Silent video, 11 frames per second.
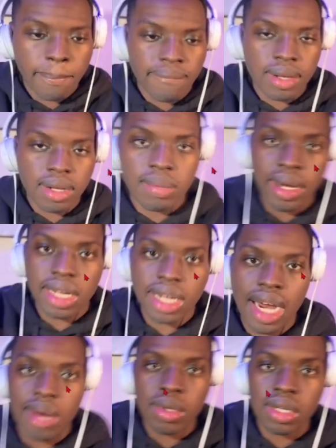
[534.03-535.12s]
you know, my
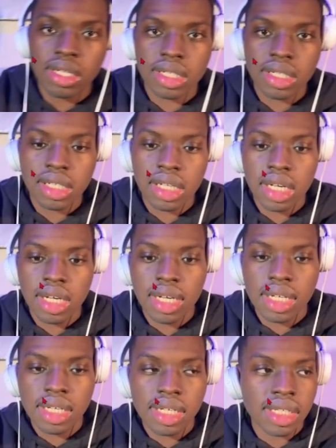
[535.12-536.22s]
camera
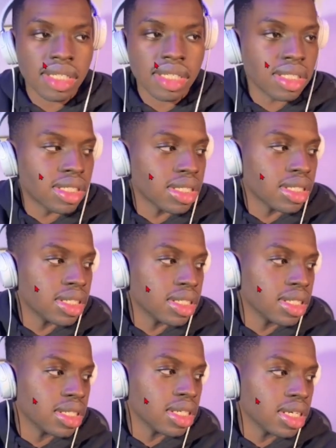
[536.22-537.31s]
is
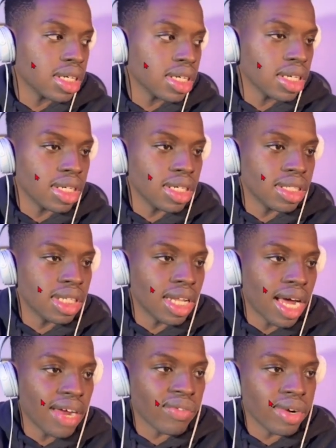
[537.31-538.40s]

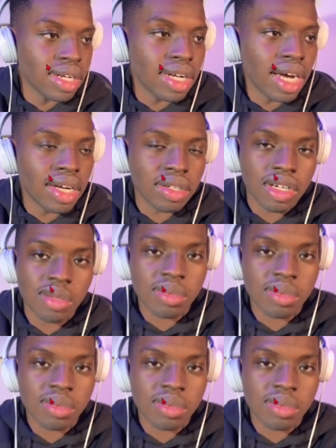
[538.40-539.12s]
live right now. You know what I'm